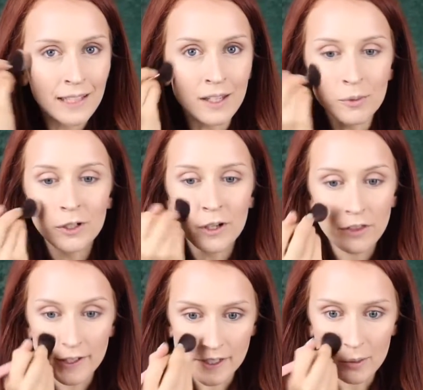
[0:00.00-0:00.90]
let me know your
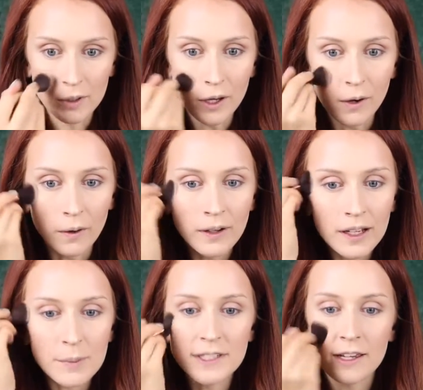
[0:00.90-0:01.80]
thoughts down below.
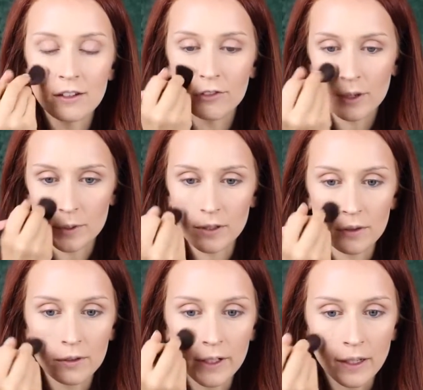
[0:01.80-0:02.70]
I'm excited for
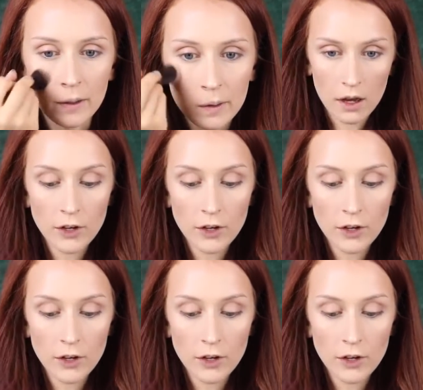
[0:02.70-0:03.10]
episode 3.